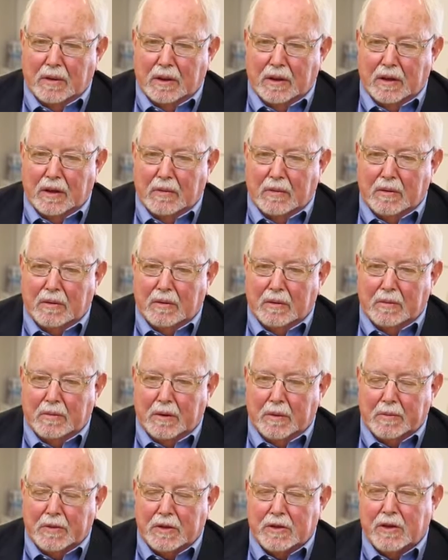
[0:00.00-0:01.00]
In
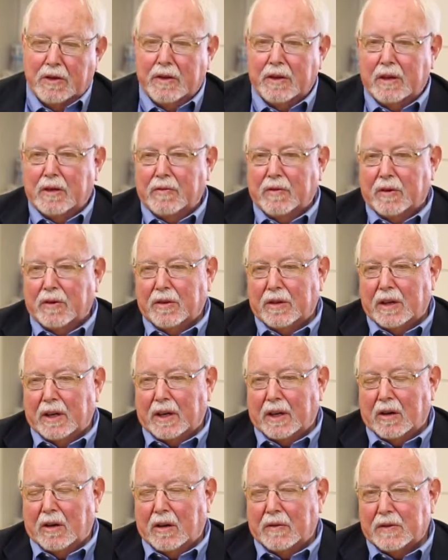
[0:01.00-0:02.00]
the majority of
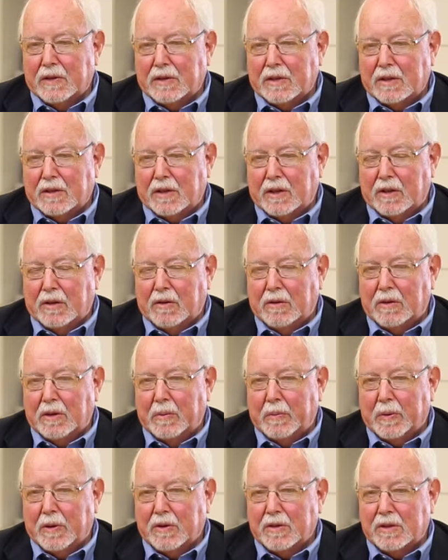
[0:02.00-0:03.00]
orthodontic offices, the only
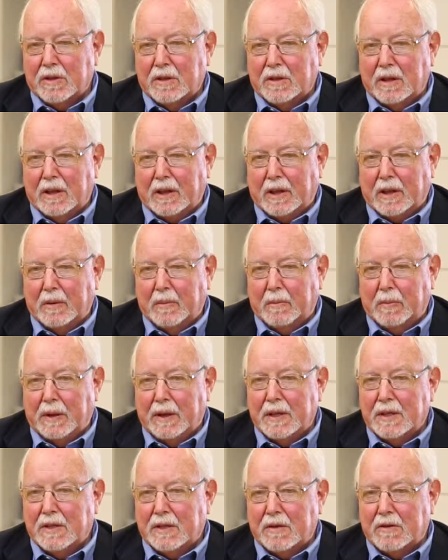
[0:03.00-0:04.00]
person that can
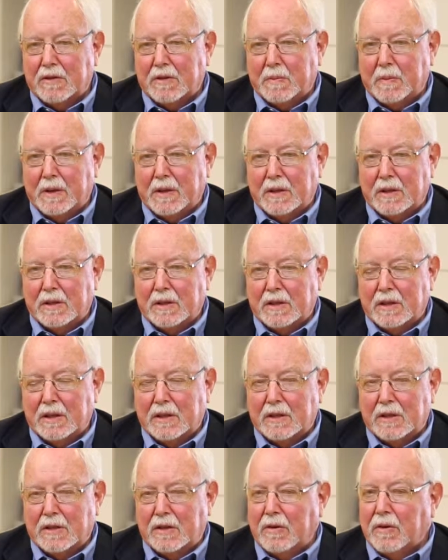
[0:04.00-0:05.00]
place those bends is the